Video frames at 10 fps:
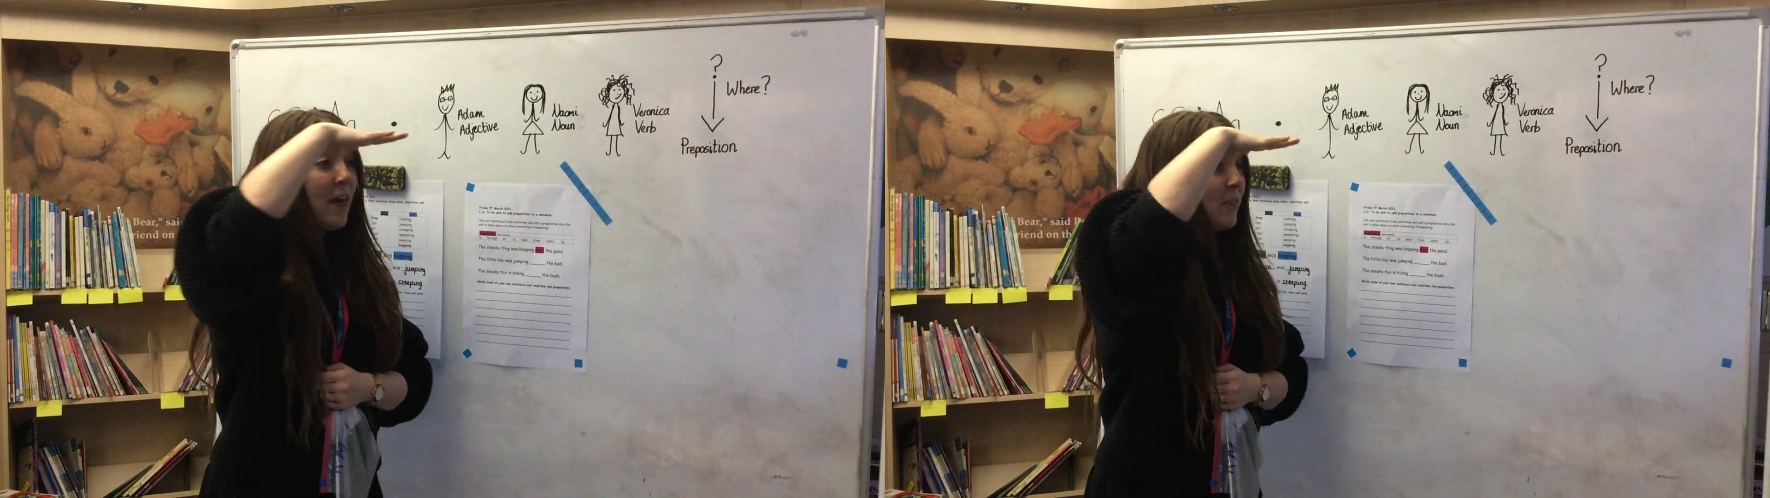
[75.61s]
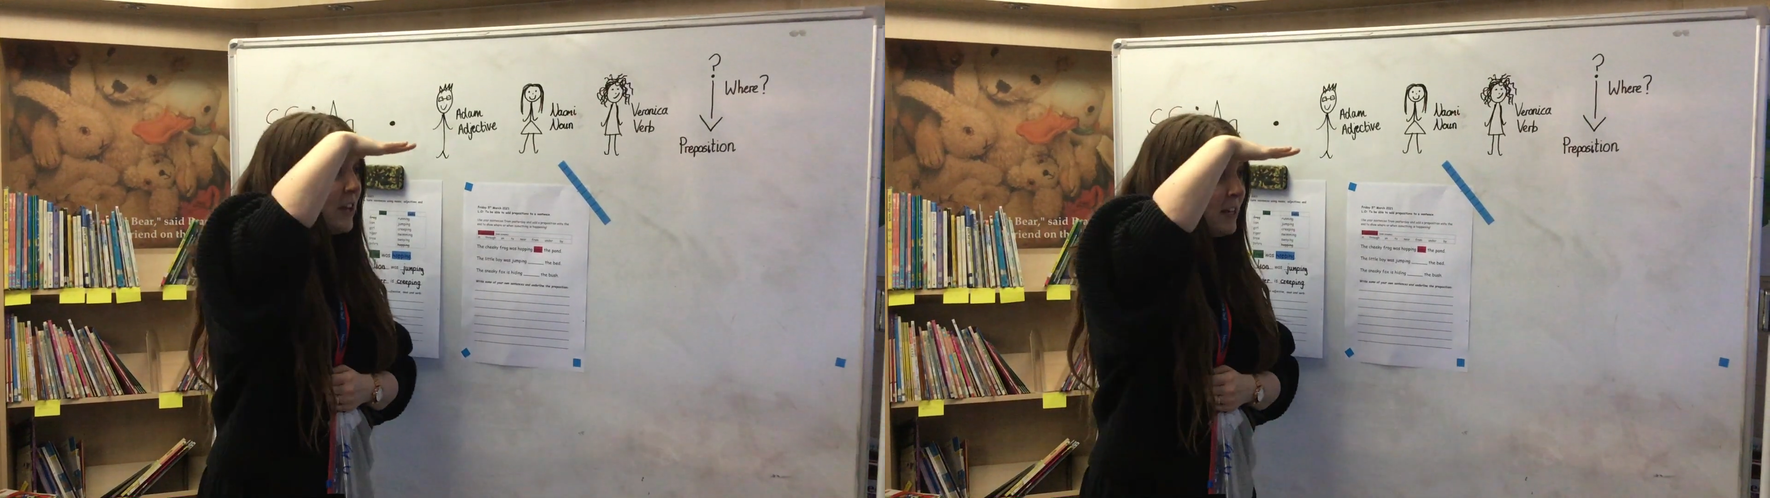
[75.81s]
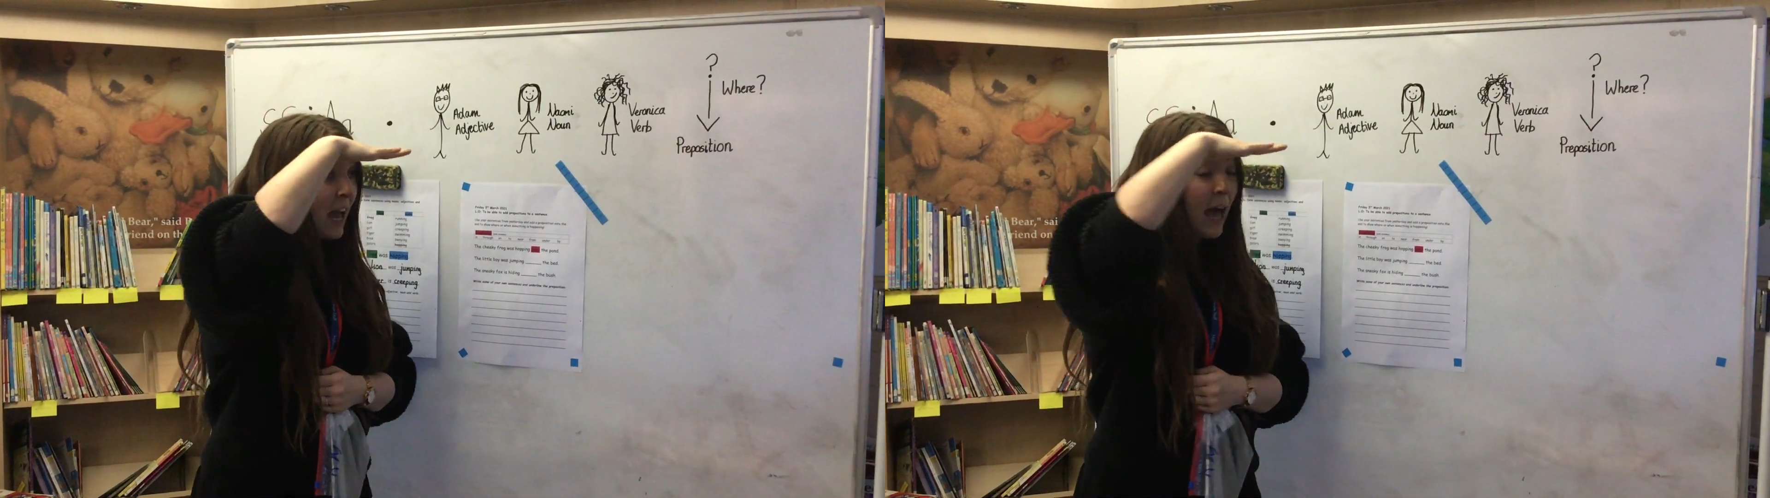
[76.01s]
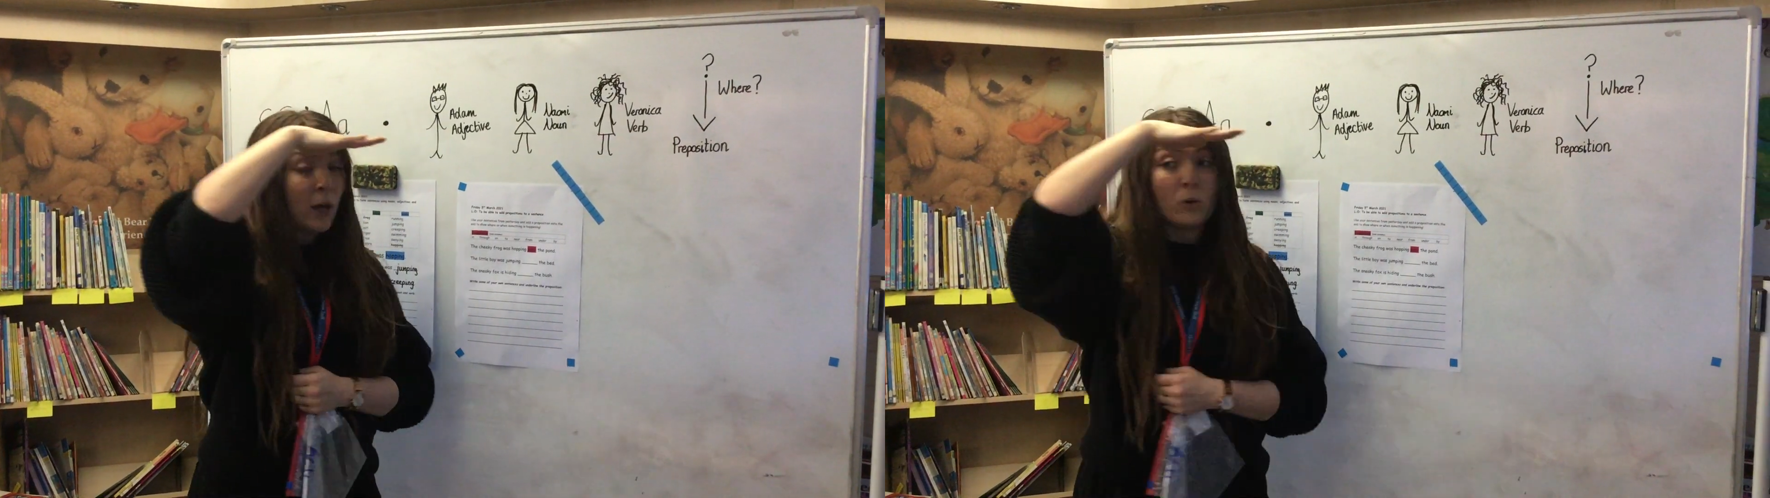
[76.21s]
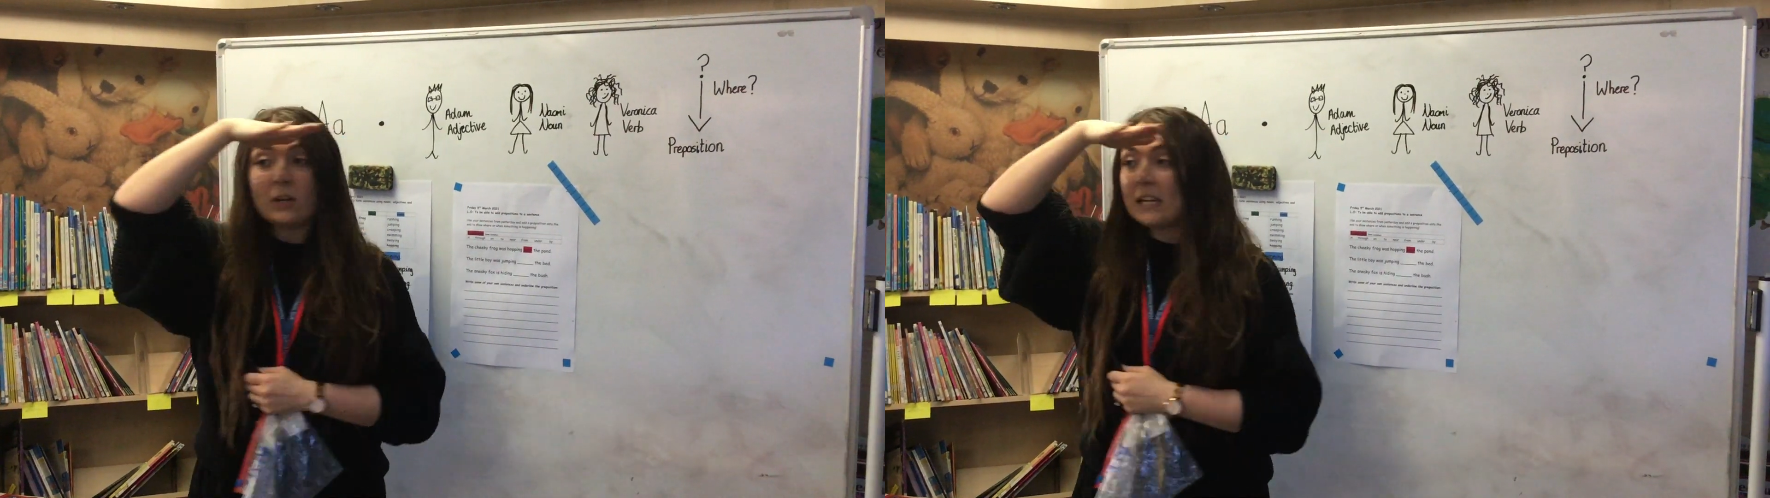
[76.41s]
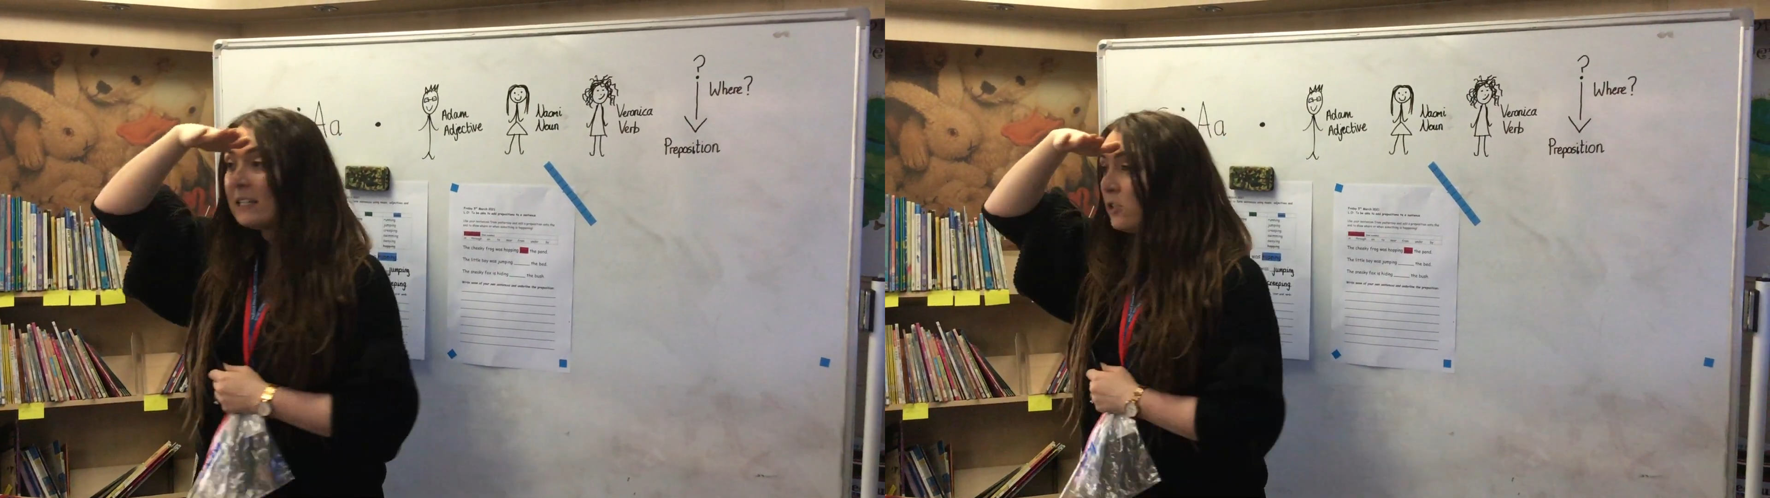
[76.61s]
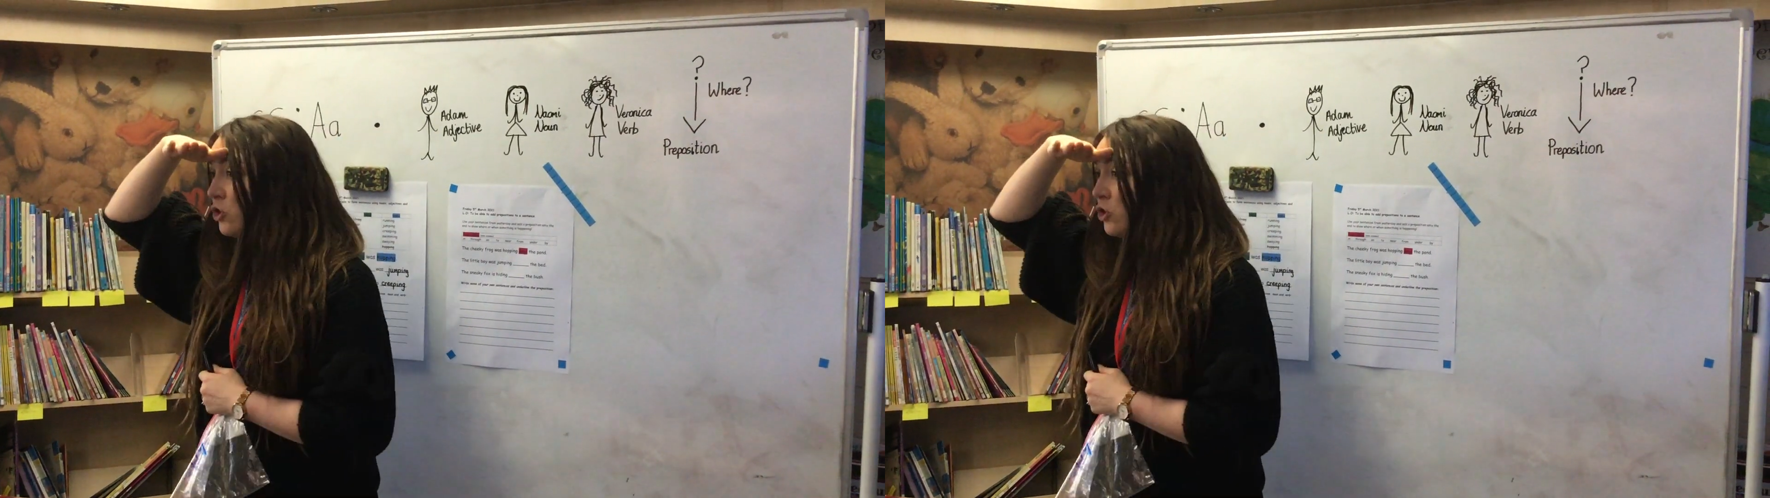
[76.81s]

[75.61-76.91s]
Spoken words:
the noun is